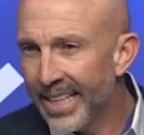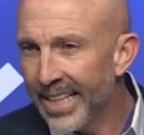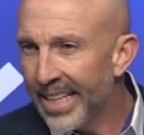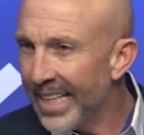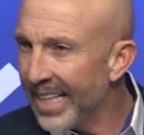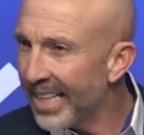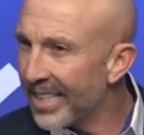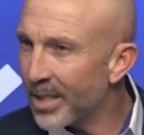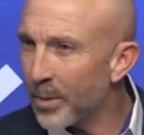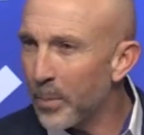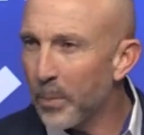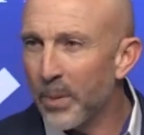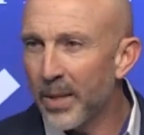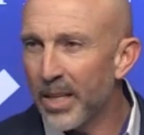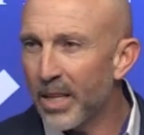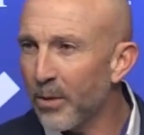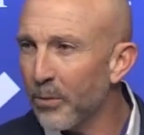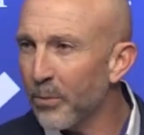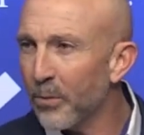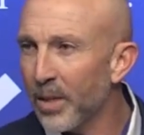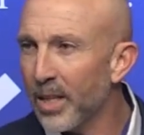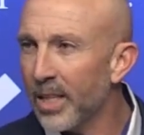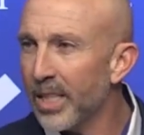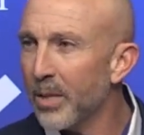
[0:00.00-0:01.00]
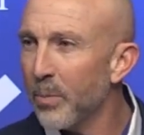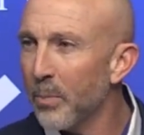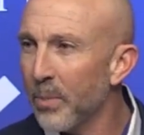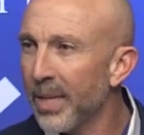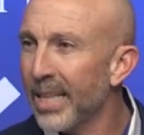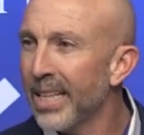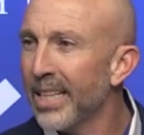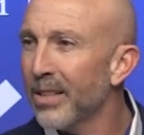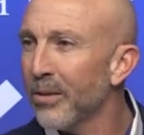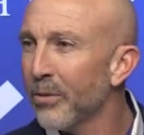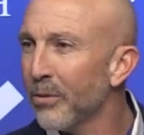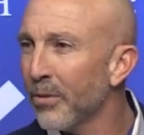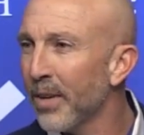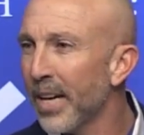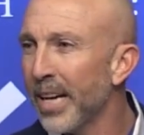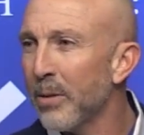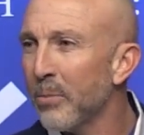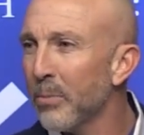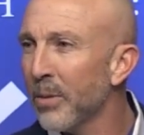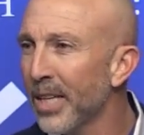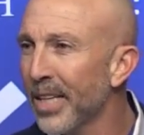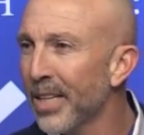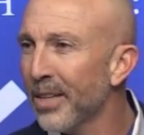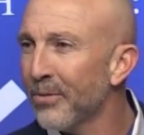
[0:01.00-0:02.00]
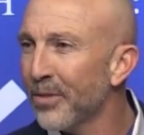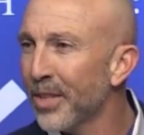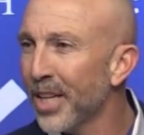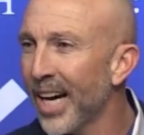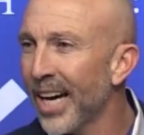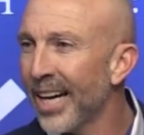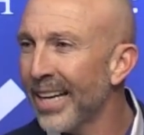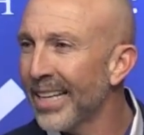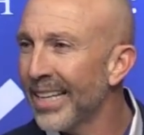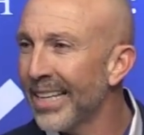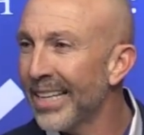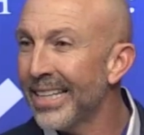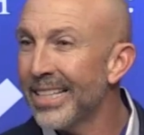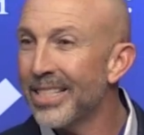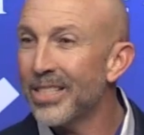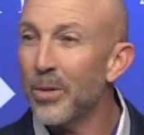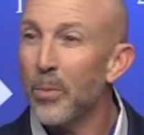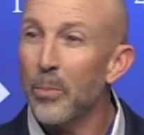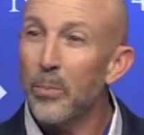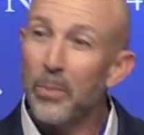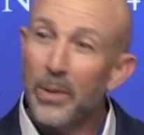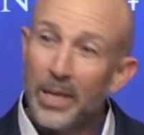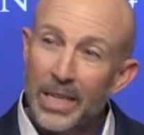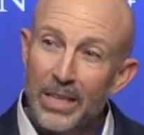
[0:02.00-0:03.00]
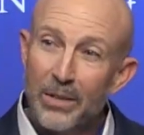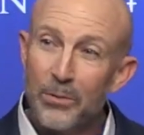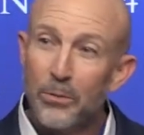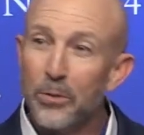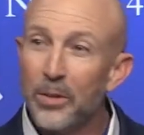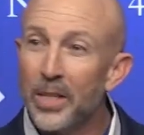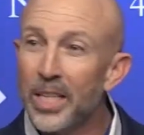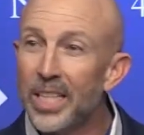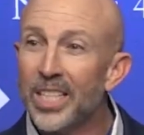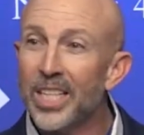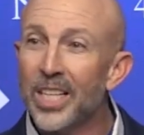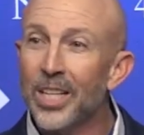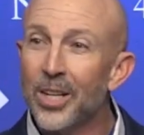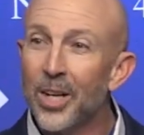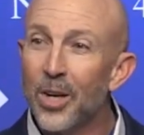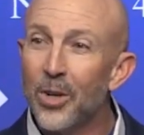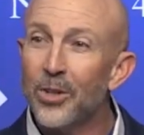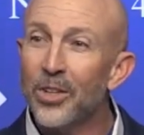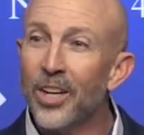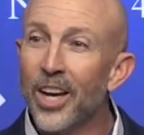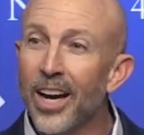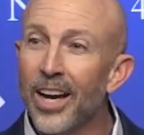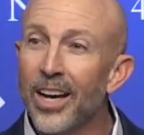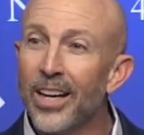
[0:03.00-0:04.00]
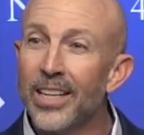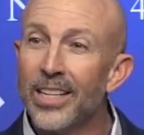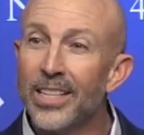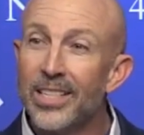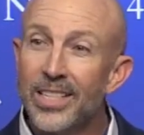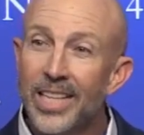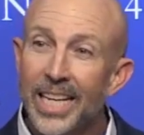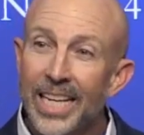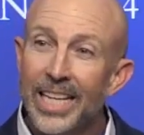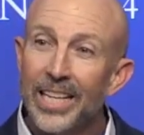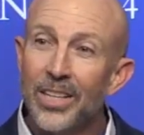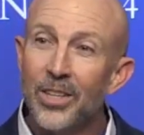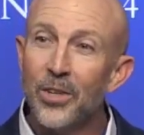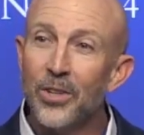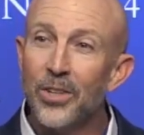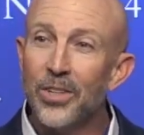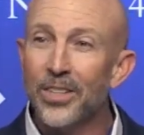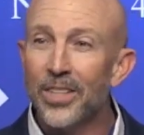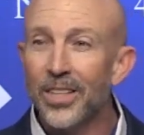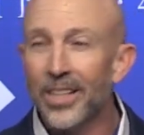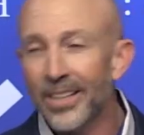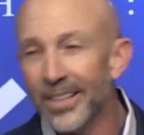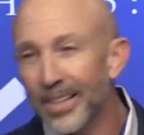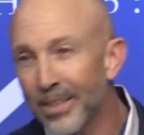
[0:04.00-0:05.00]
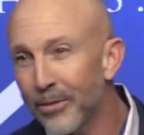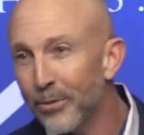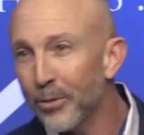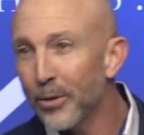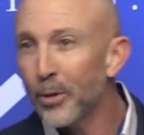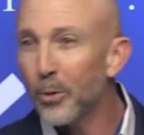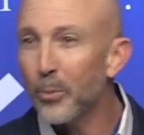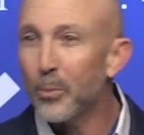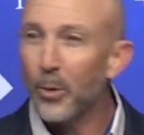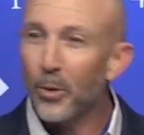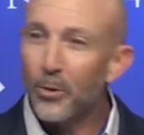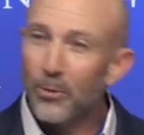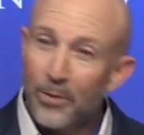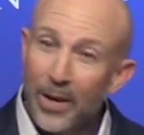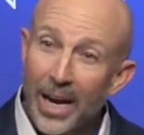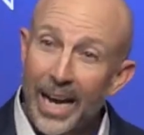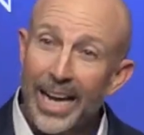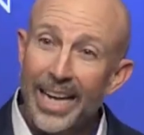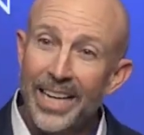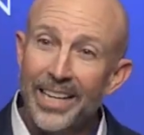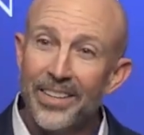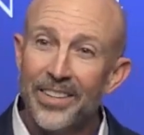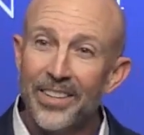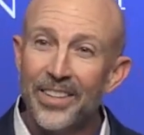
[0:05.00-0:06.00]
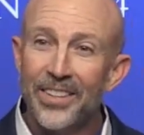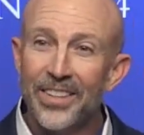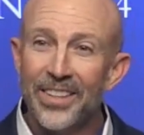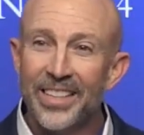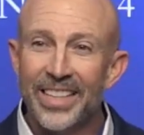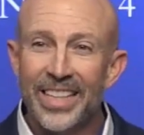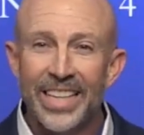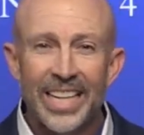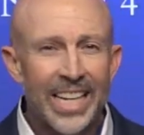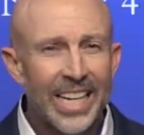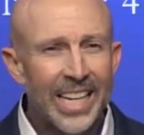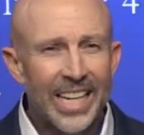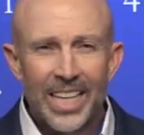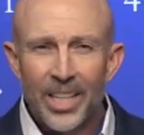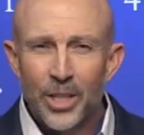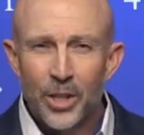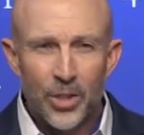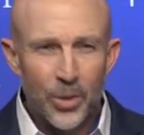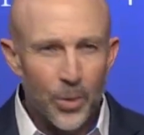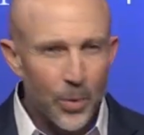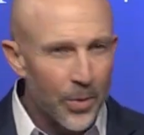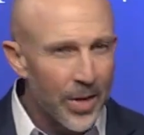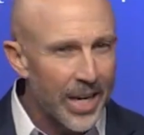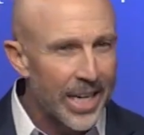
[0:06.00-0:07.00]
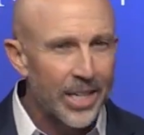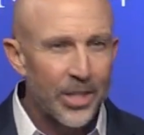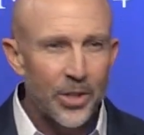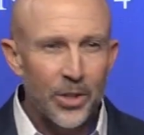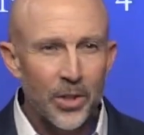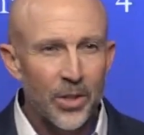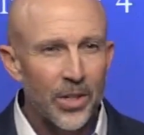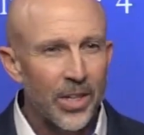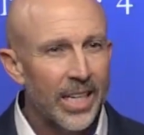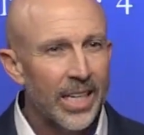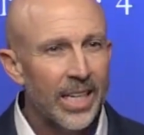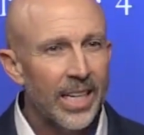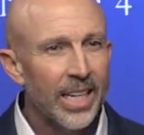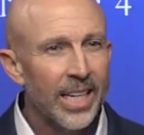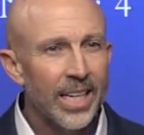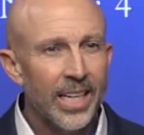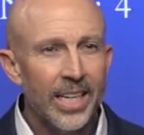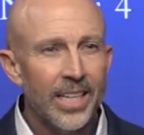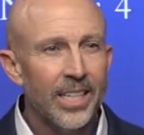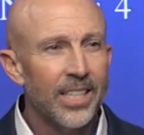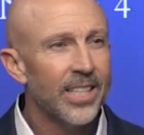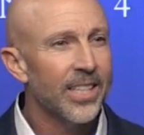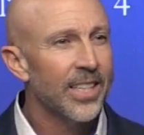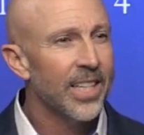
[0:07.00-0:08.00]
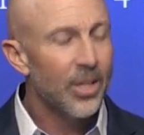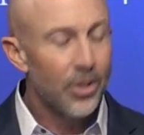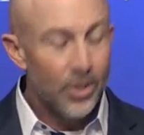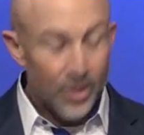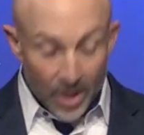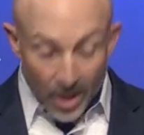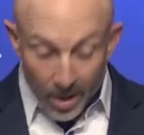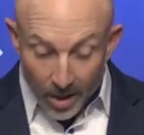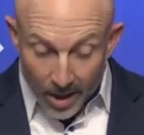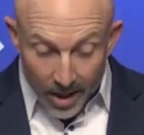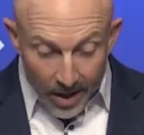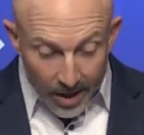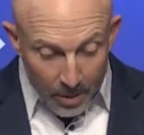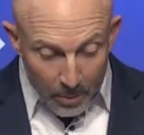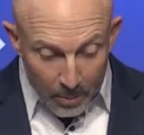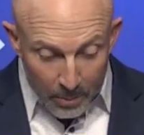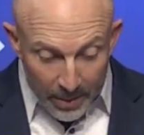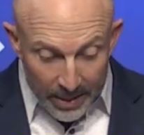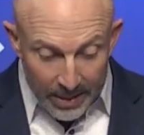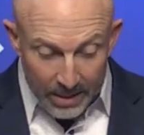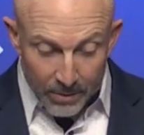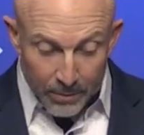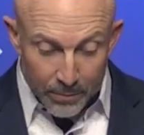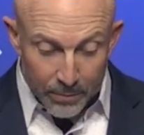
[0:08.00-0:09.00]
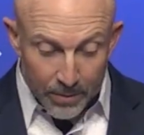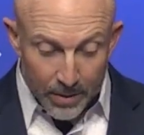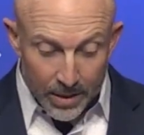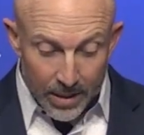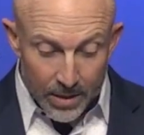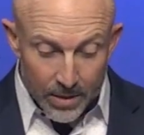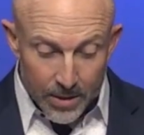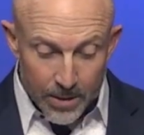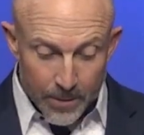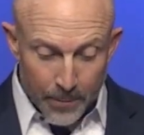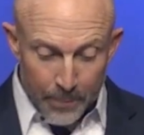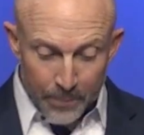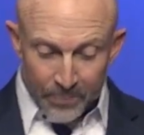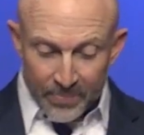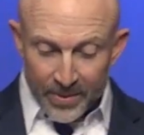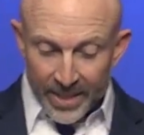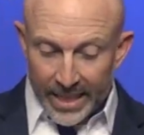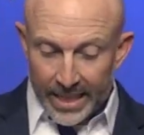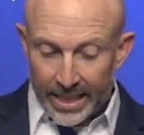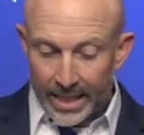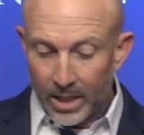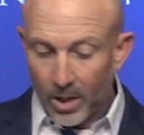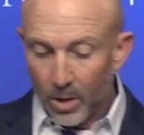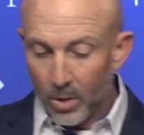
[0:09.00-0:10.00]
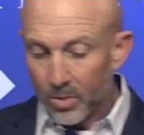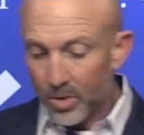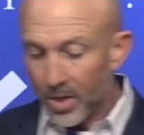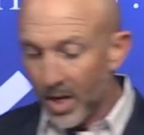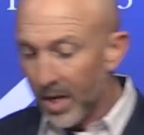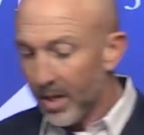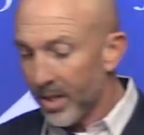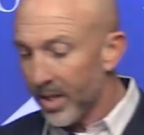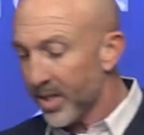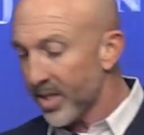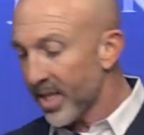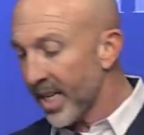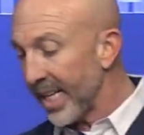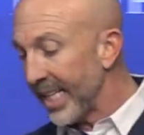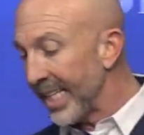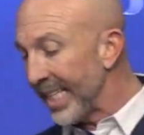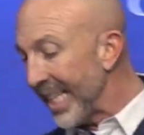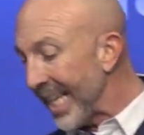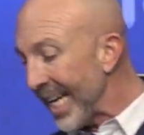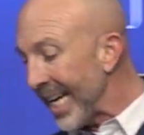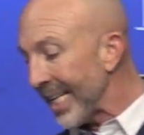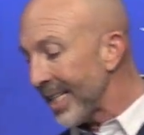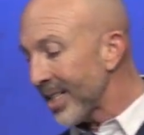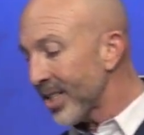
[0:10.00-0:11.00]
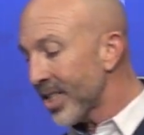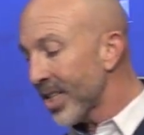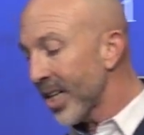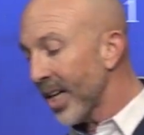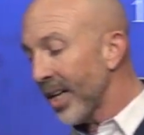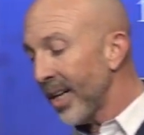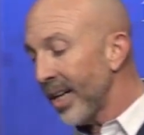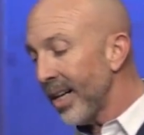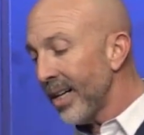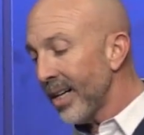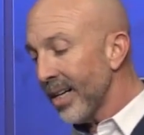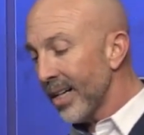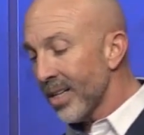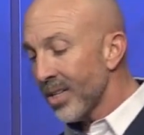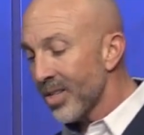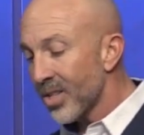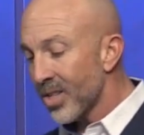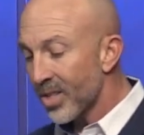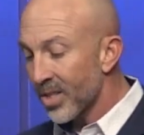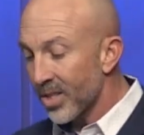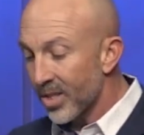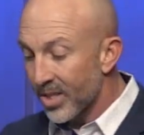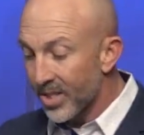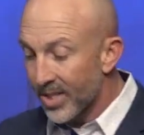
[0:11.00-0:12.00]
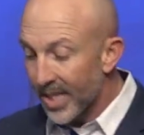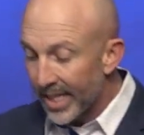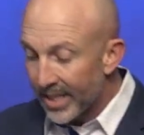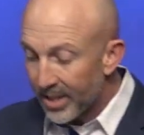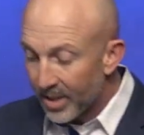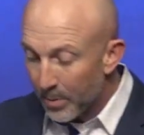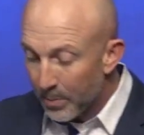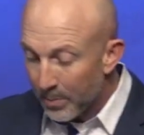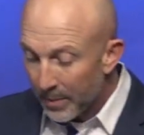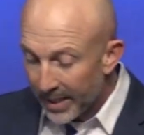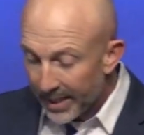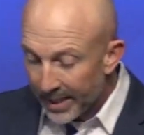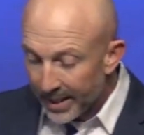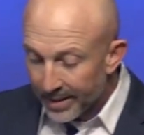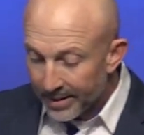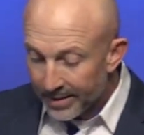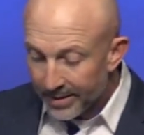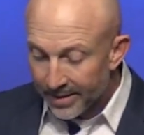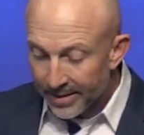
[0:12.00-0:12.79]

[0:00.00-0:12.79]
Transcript: It's a benefit to be in the family of God. It is a benefit to know God as healer and deliverer and provider and director. it, it is, there's a lot of benefits. And he goes on to say, Yet to us, say to me,